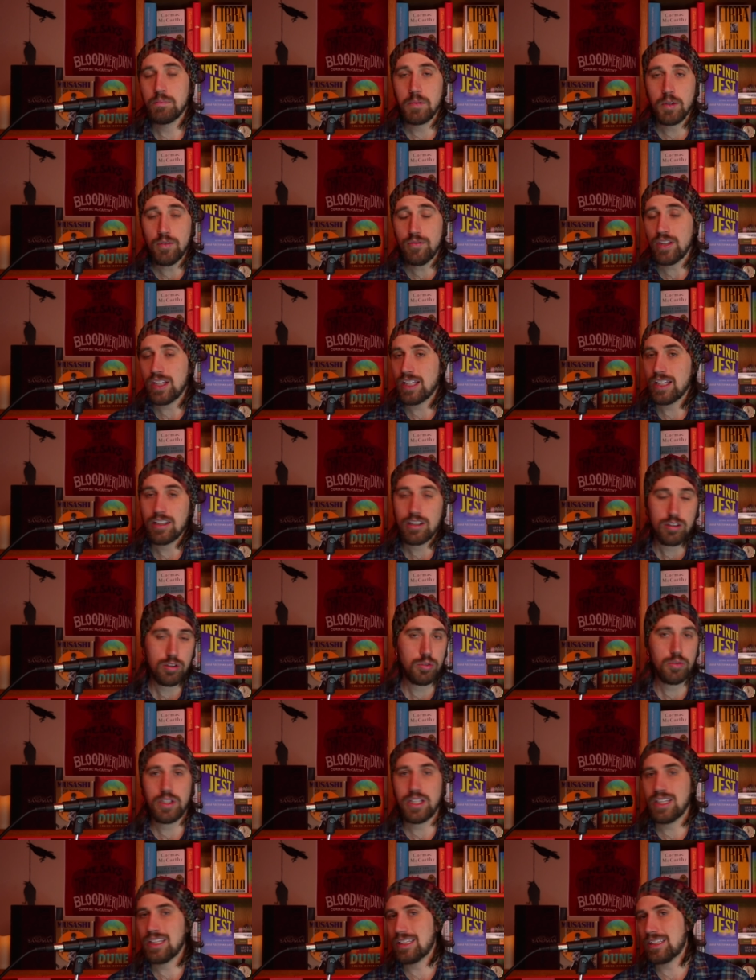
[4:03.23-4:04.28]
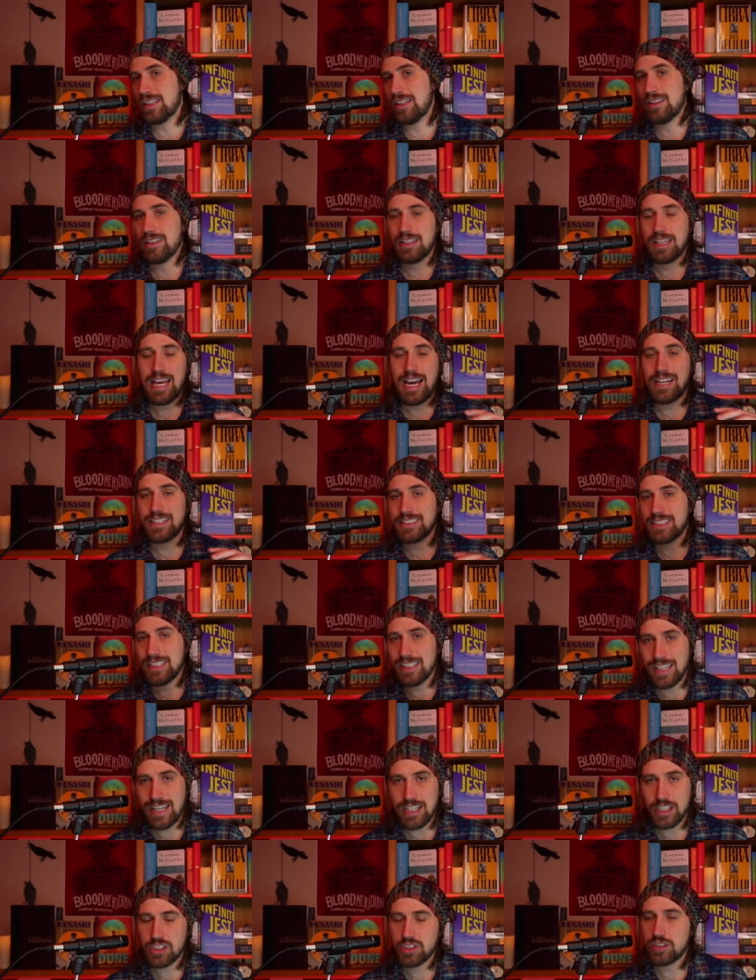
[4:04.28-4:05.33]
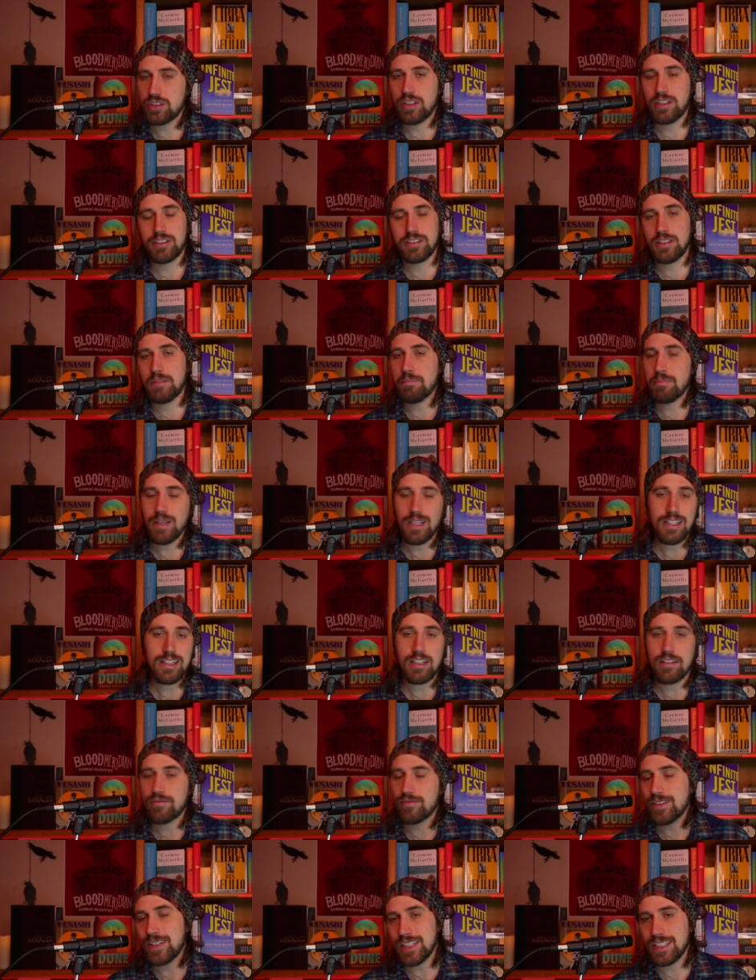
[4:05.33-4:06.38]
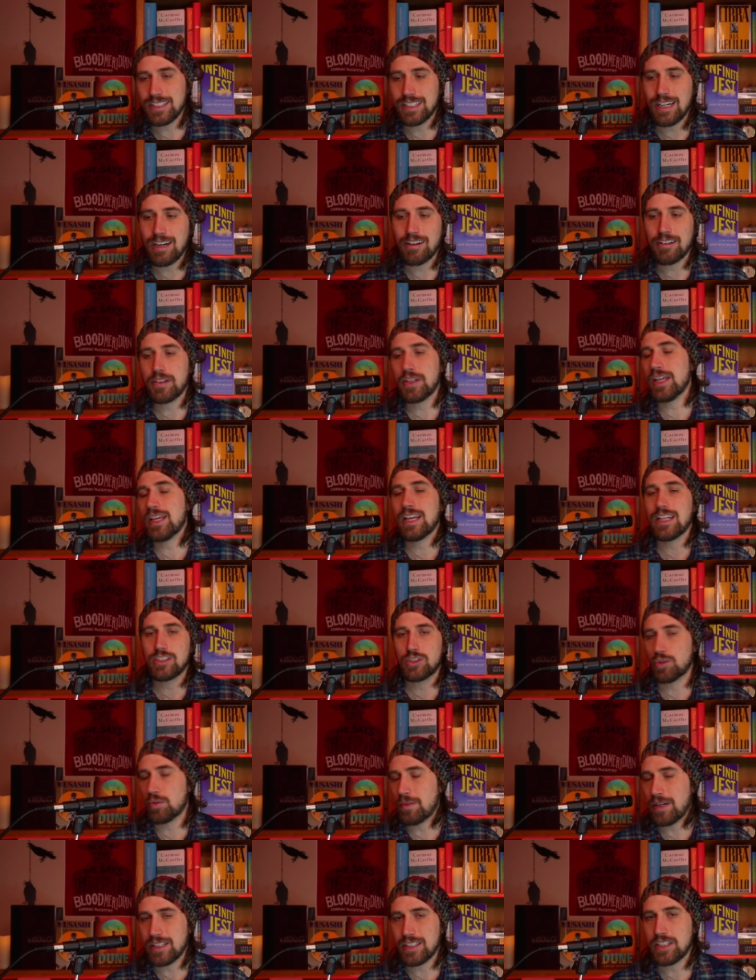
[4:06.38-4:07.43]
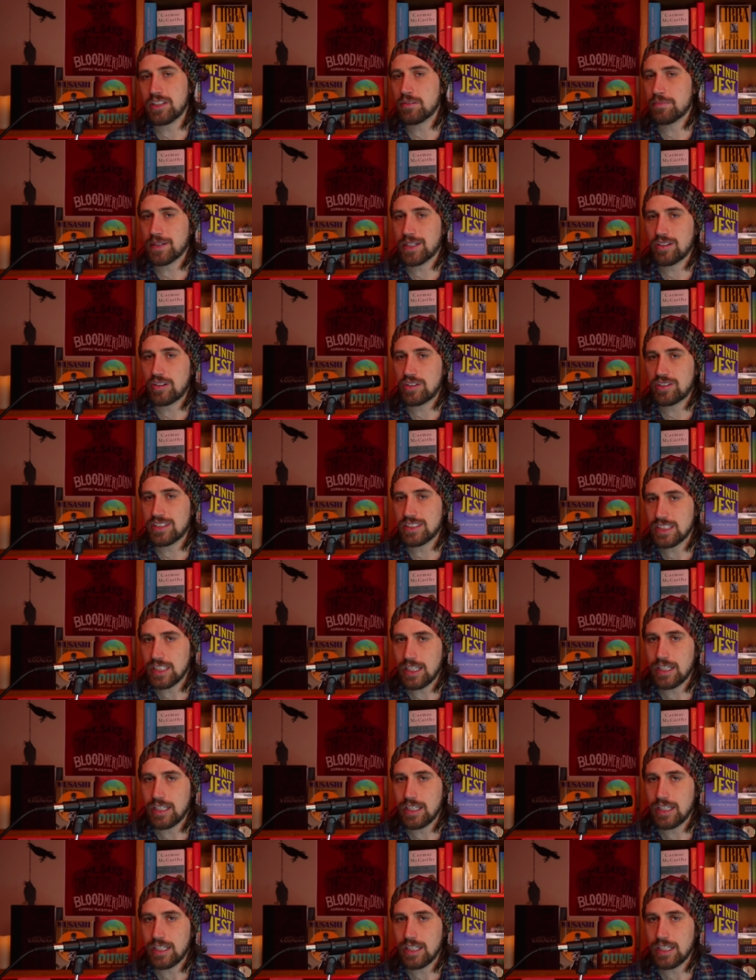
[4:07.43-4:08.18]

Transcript: the movie, including casting extras and being there for the entire thing, as we're about to hear McCarthy